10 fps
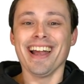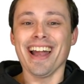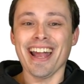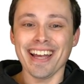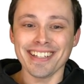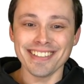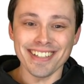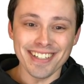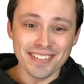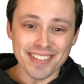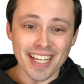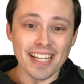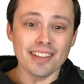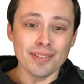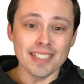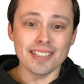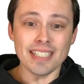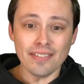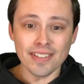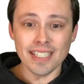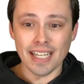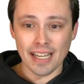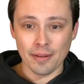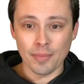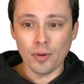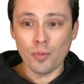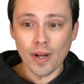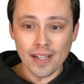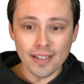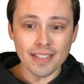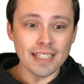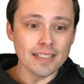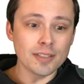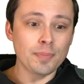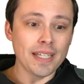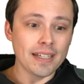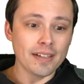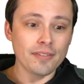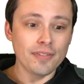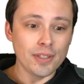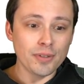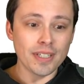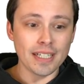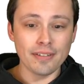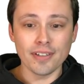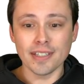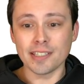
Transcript: And uh, the A370M, well, is being viewed in a very